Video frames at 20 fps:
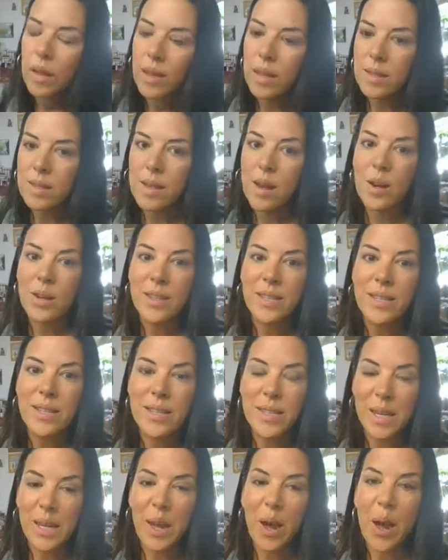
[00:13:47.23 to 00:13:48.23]
It's hard to
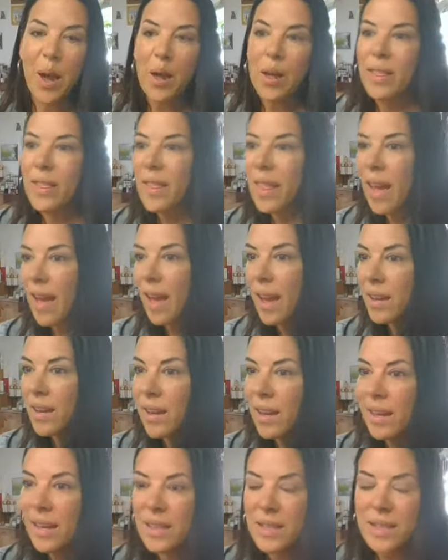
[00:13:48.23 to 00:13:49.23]
see on that.
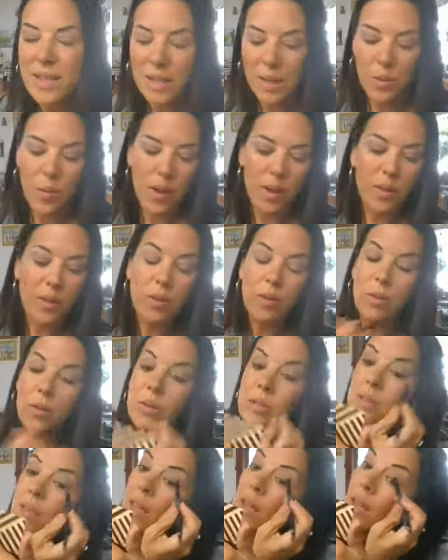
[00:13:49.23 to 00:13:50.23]
I can see why the
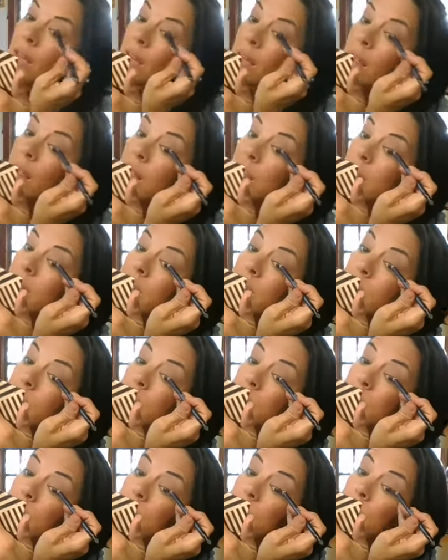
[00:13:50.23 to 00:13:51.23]
girls that
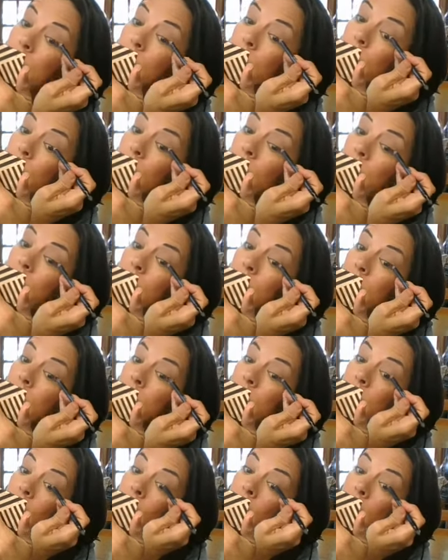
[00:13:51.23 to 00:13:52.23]
do these
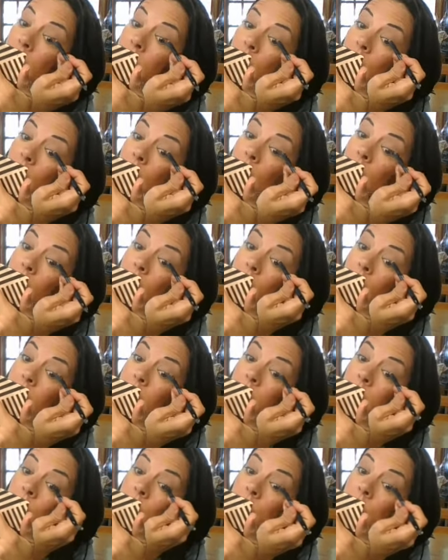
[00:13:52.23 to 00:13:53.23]
videos have all
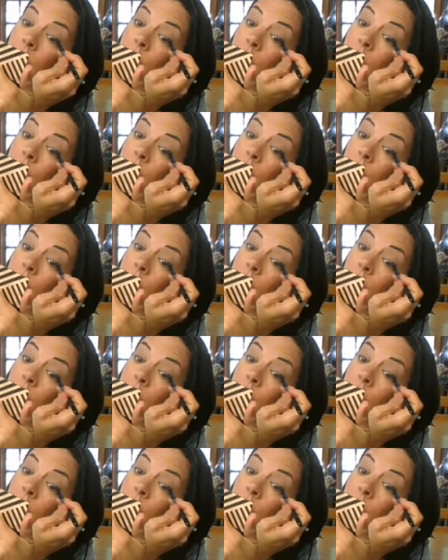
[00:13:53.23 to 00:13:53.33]
kinds of